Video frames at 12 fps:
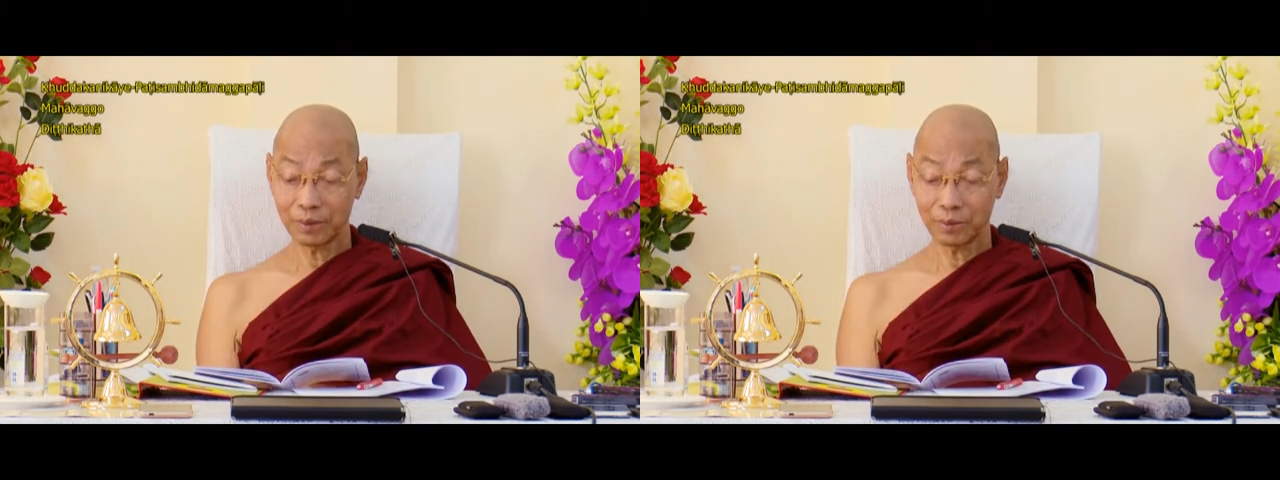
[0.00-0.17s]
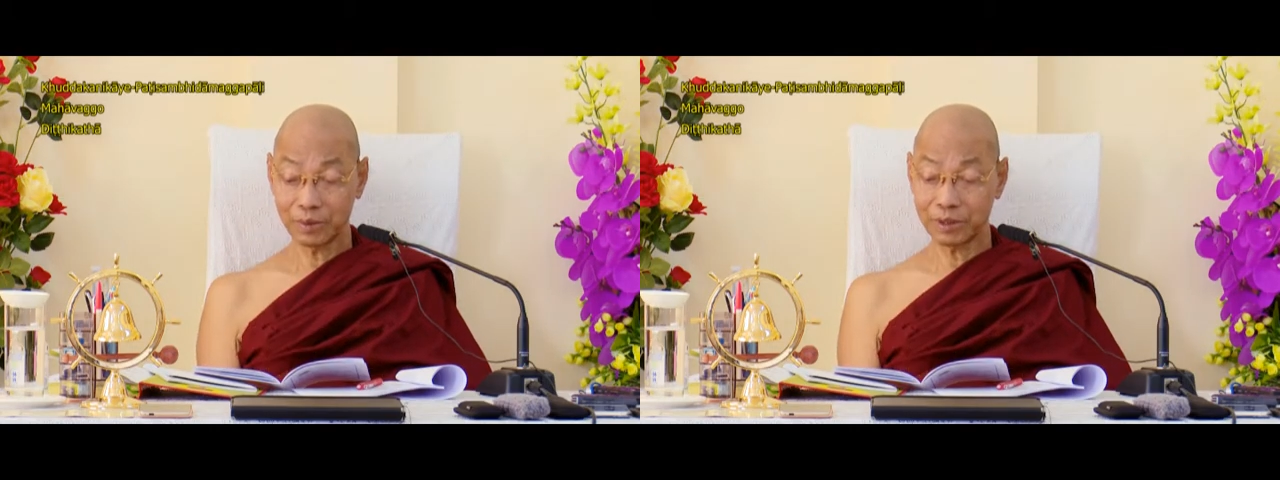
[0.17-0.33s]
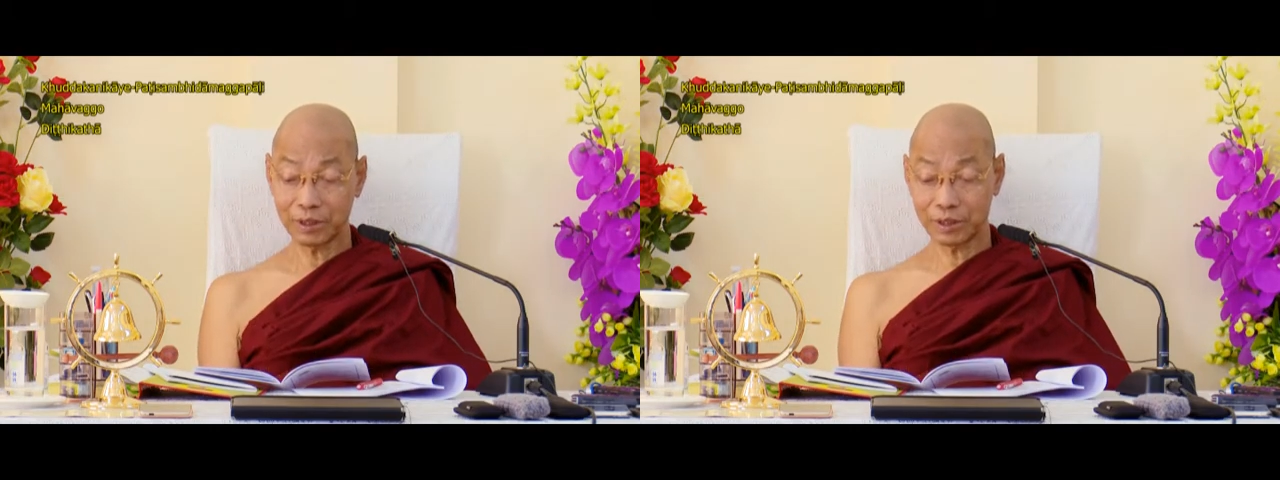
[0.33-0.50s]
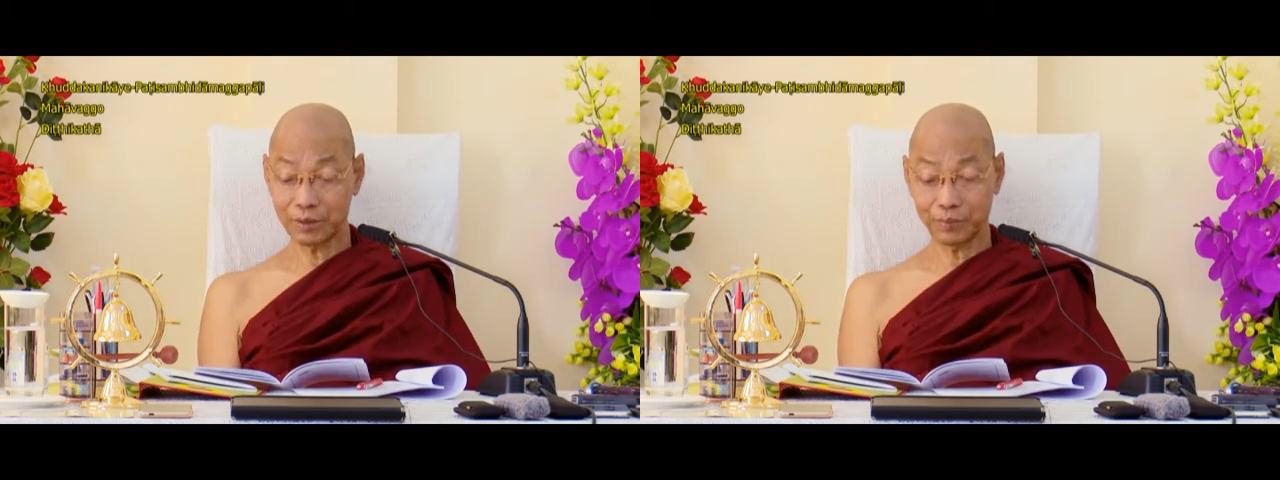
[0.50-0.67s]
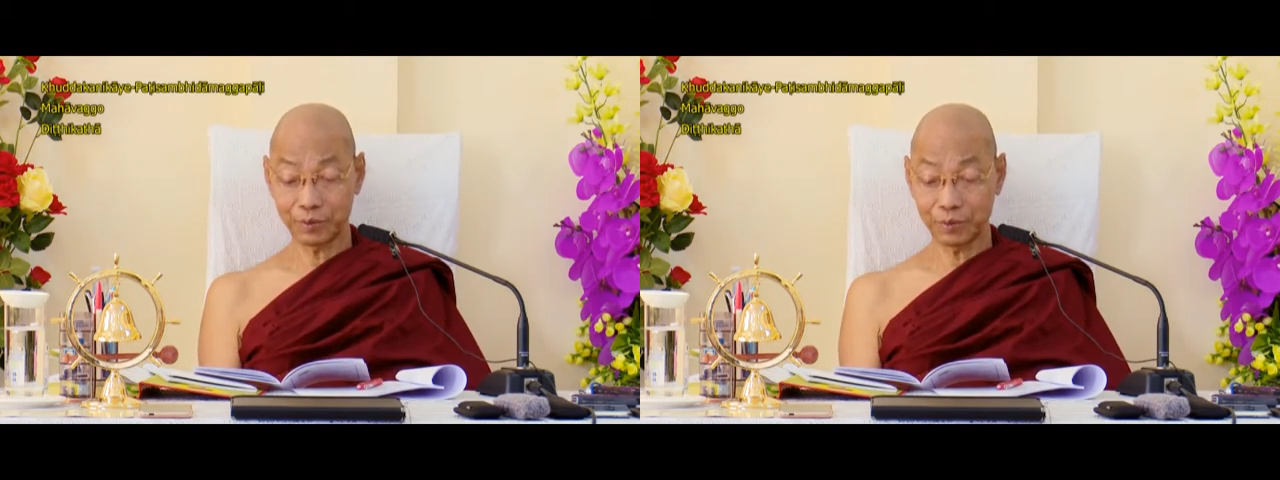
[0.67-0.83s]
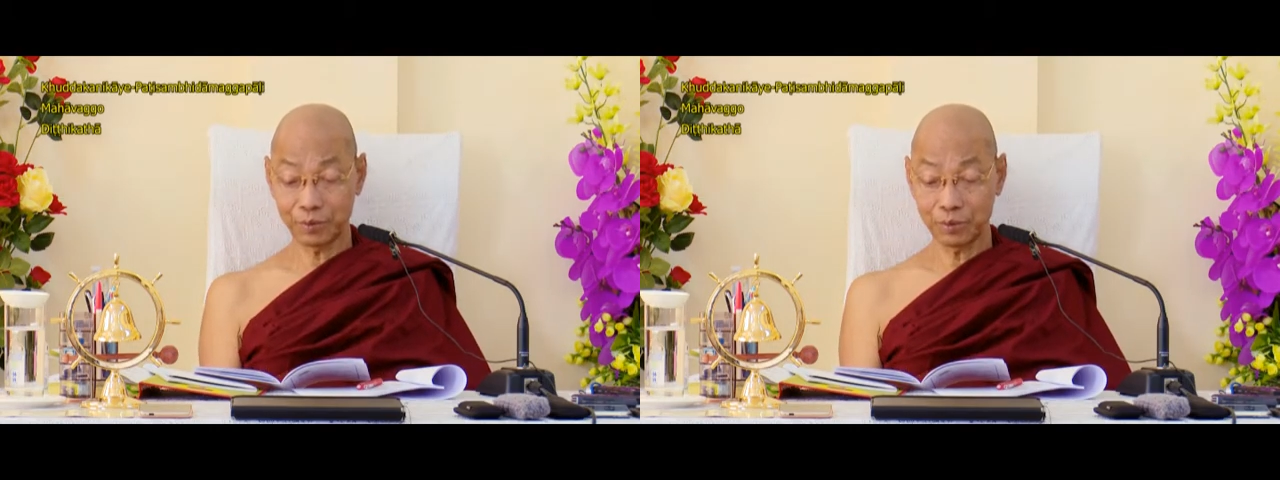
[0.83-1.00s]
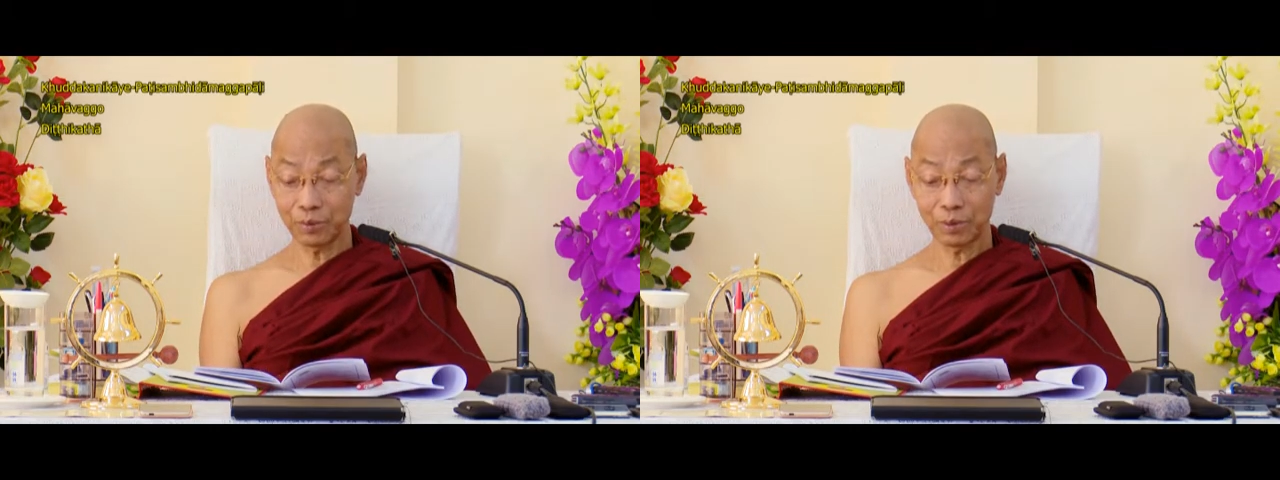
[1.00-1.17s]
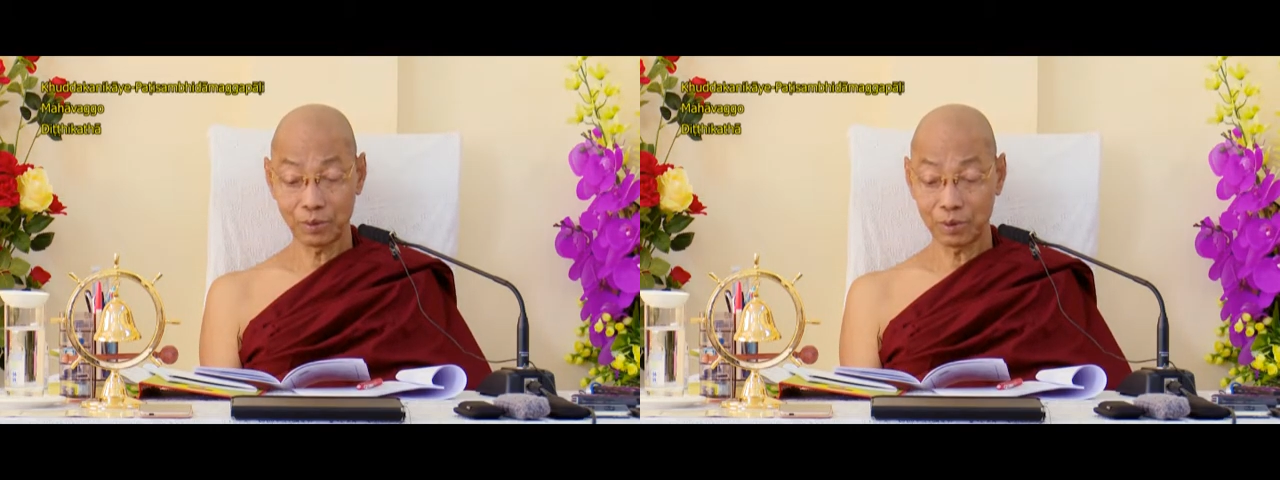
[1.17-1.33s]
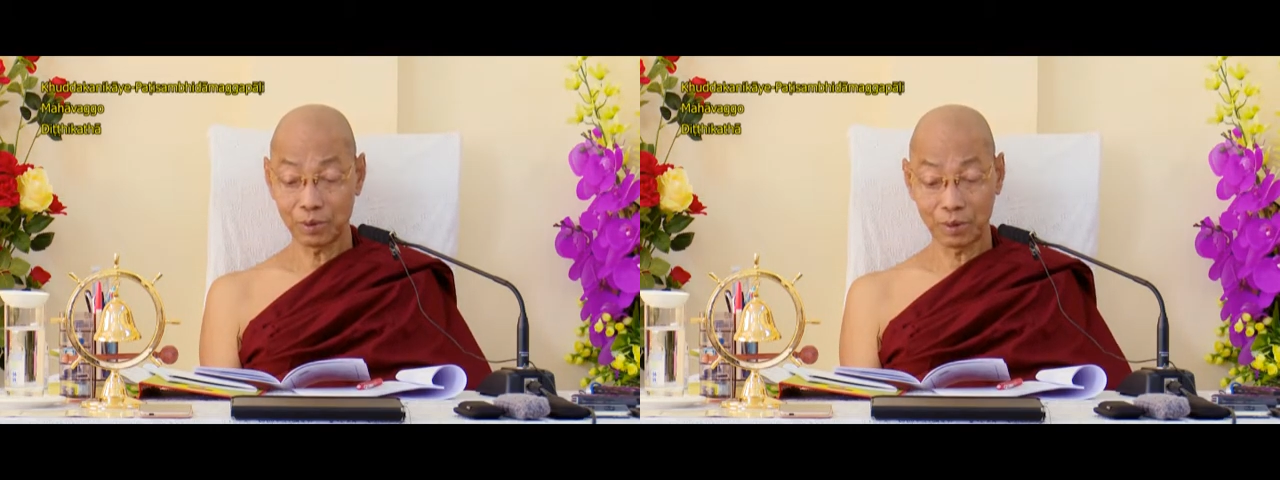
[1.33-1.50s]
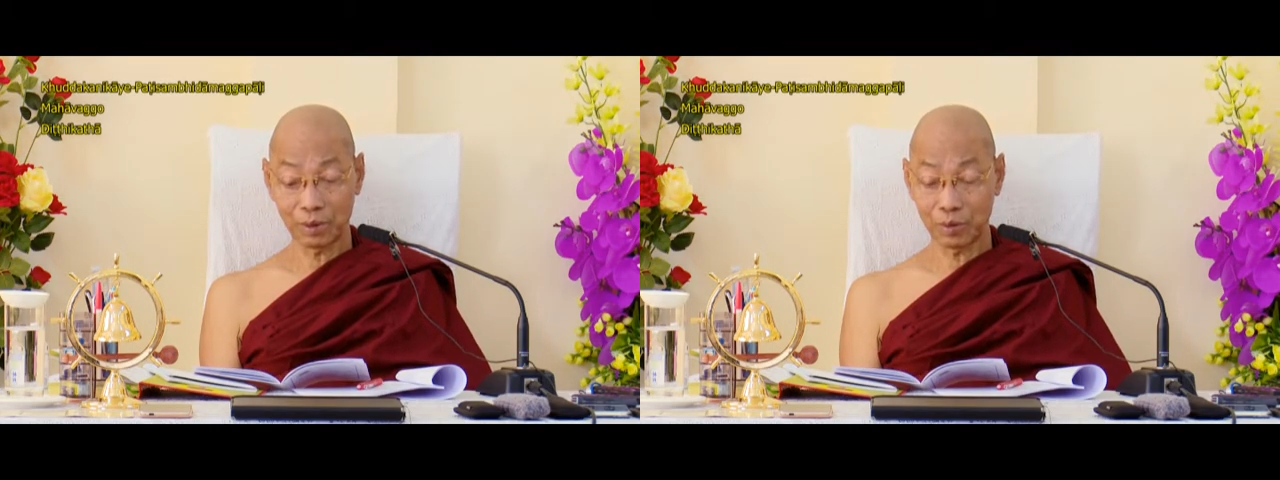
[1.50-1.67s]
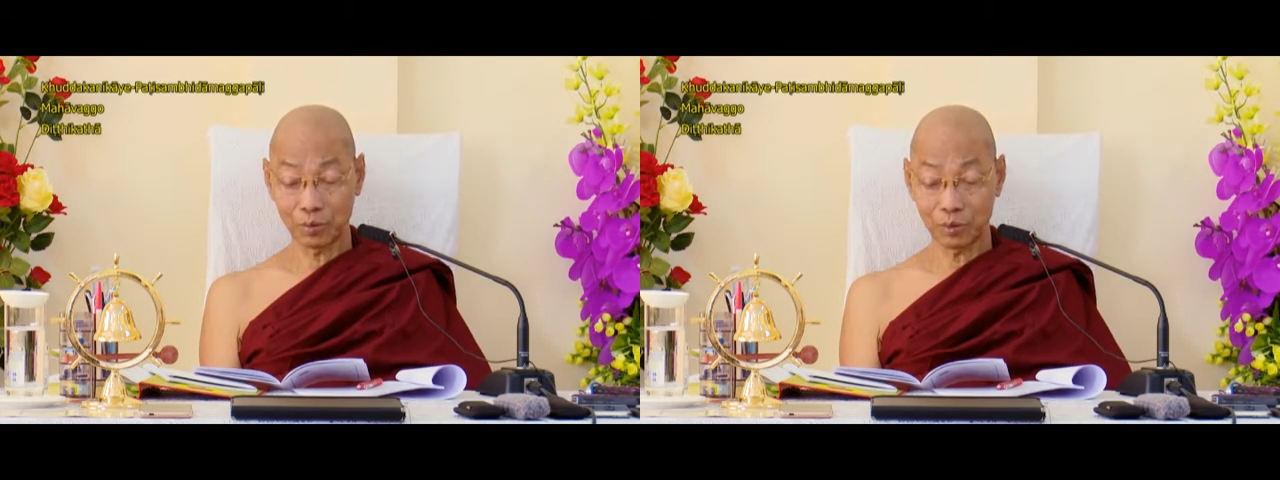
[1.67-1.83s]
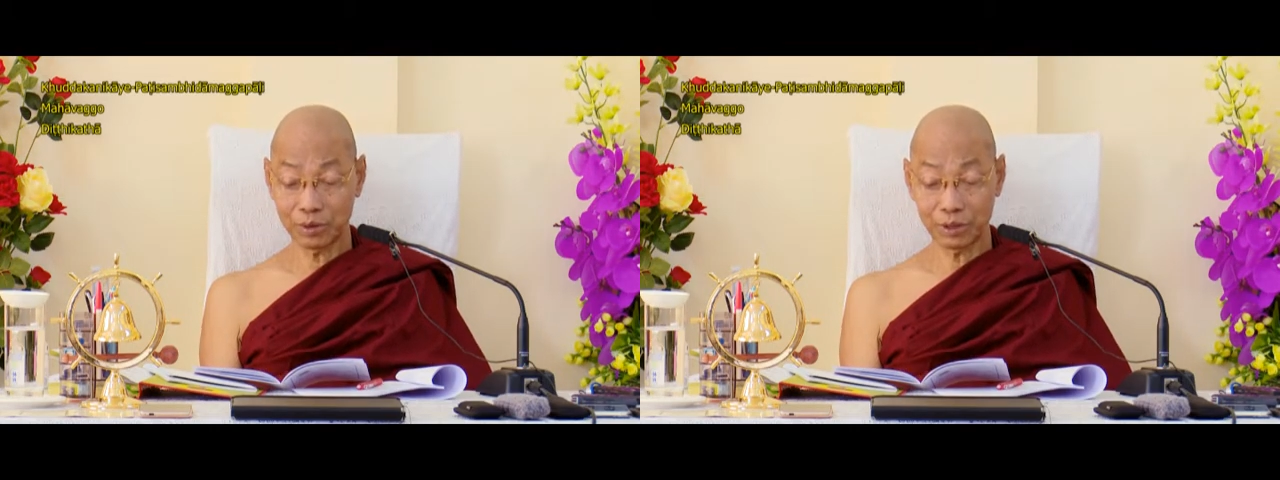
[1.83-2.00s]
which is a view
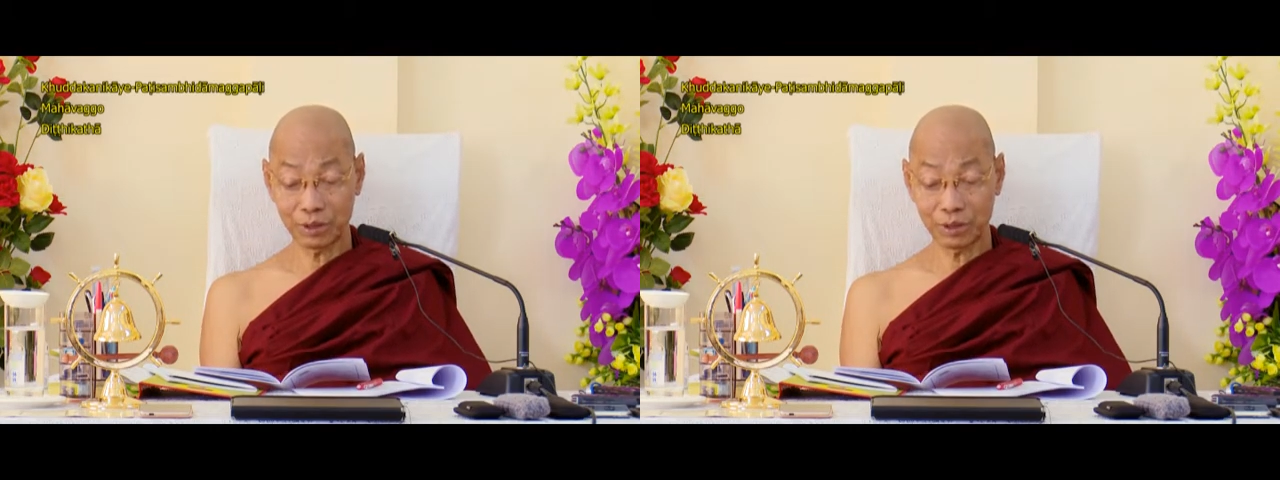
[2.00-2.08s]
or which